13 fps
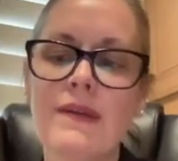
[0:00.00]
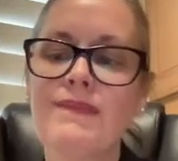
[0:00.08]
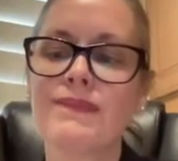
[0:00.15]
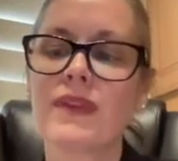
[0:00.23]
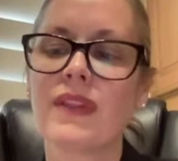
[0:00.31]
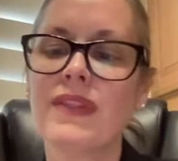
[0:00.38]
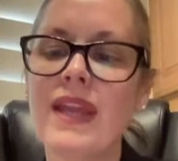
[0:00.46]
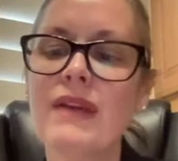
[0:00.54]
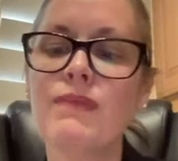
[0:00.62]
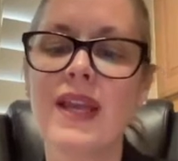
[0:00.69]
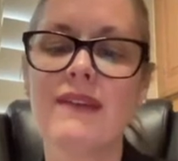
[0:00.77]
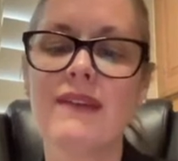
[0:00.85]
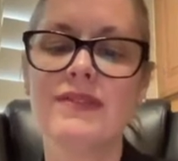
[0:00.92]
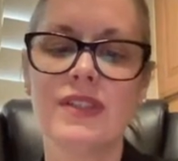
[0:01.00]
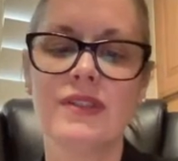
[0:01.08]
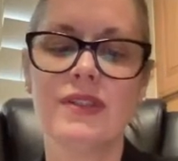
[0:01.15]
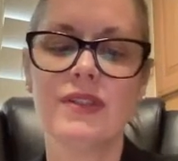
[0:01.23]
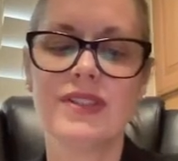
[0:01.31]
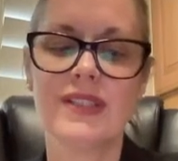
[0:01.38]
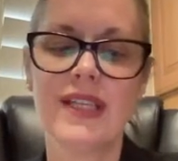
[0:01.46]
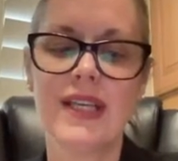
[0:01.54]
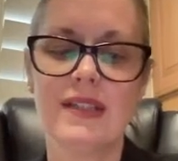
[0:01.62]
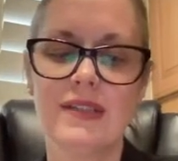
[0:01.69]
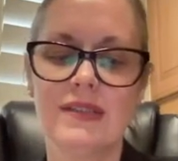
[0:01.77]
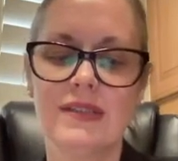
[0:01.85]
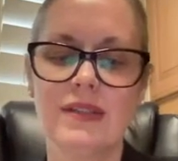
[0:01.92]
then we have to
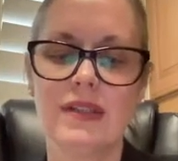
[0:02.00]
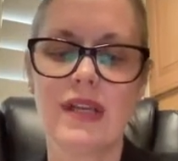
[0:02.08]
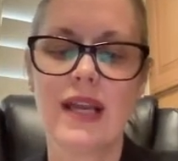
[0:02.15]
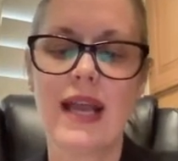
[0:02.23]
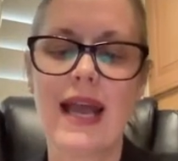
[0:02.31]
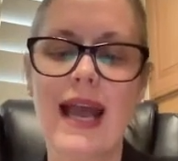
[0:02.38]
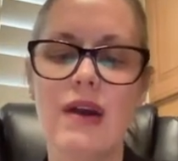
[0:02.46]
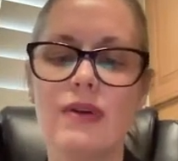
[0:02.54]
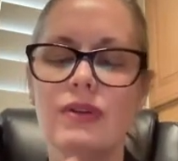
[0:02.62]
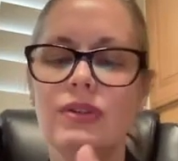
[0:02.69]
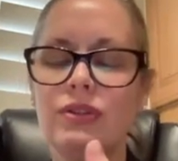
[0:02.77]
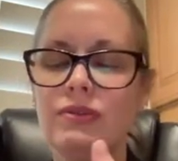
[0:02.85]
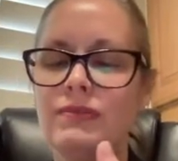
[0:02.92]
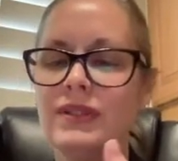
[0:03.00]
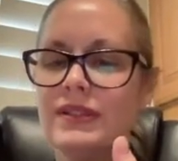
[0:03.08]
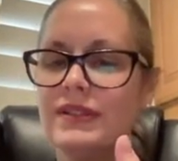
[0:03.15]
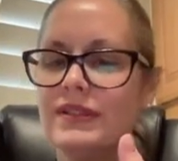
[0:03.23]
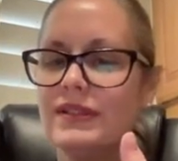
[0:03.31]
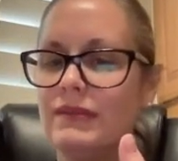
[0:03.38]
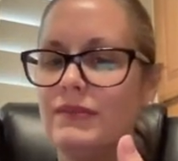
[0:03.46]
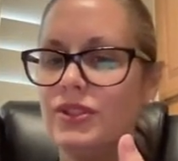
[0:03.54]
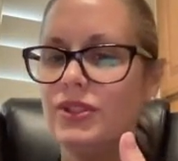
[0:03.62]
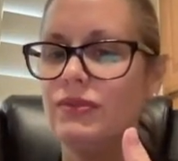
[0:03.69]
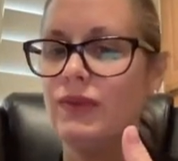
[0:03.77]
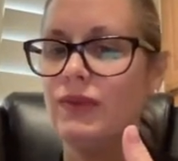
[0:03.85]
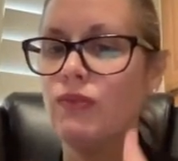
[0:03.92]
understand how humans and
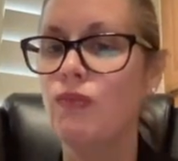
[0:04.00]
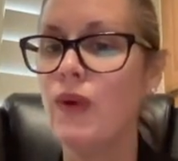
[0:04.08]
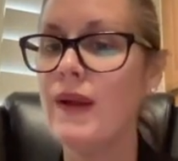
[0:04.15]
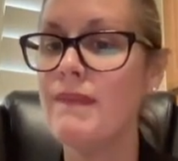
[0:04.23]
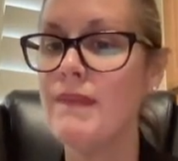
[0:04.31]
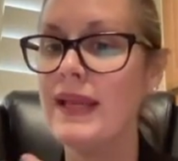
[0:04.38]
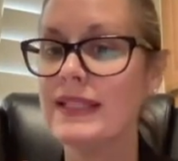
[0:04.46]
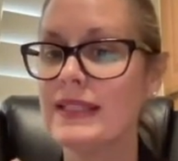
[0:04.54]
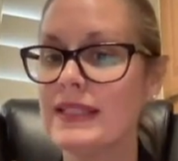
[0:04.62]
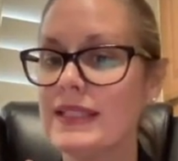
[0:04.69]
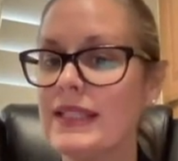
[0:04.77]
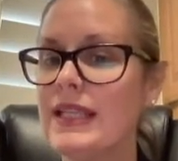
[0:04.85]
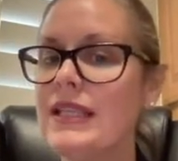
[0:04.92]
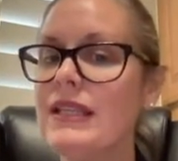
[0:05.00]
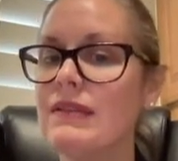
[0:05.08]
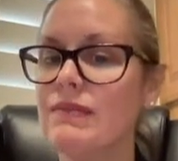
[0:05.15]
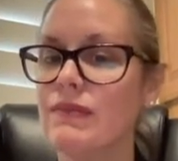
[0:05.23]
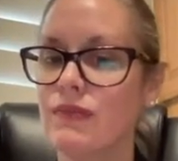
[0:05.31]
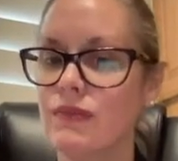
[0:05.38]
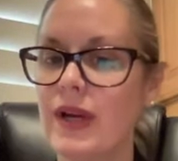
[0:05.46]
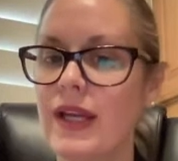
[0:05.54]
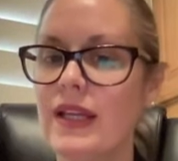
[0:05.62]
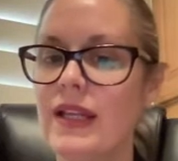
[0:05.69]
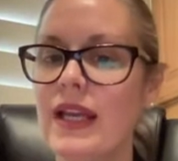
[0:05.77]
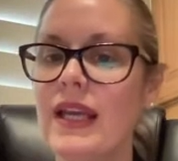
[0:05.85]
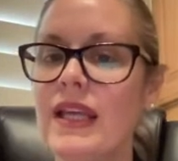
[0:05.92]
machine, like what makes the team,
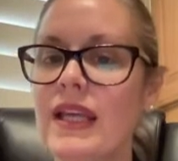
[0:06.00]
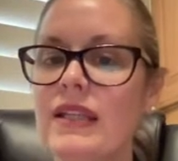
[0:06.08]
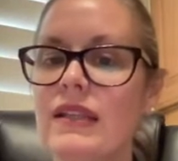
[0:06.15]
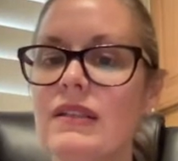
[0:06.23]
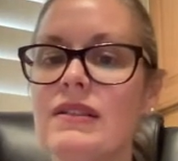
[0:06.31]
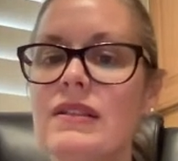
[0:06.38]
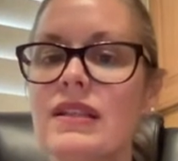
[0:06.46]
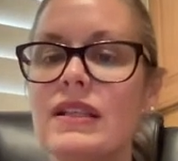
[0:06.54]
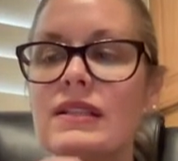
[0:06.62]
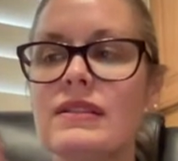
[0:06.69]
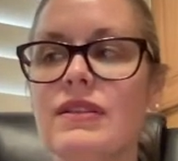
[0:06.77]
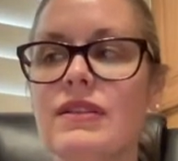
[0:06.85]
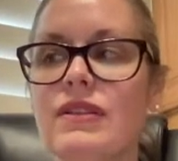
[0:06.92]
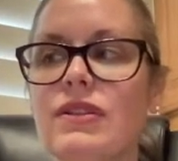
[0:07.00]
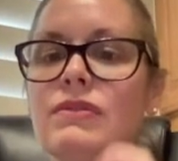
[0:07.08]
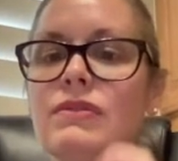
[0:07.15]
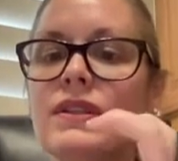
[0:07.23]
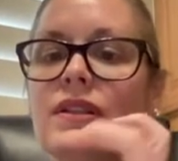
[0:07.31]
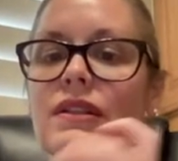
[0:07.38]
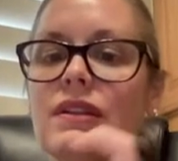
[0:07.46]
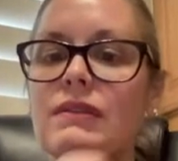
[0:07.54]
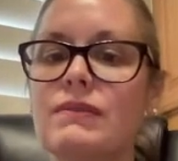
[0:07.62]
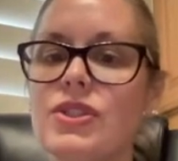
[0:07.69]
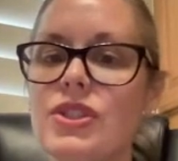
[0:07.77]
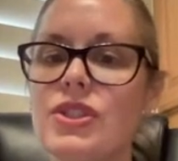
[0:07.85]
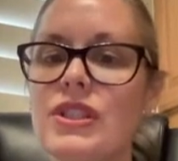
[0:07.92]
right? And is the human and the
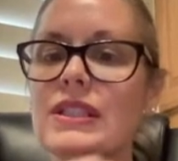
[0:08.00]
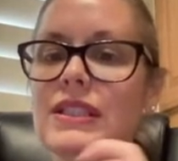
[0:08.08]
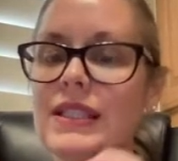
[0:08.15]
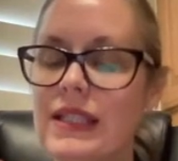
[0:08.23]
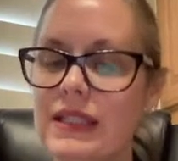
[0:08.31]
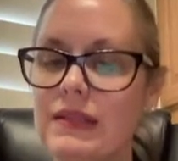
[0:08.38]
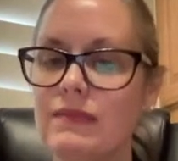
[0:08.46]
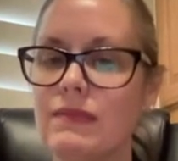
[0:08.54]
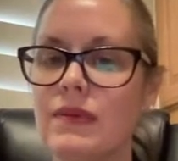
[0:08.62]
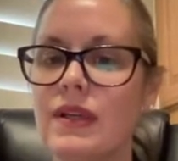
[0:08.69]
machine team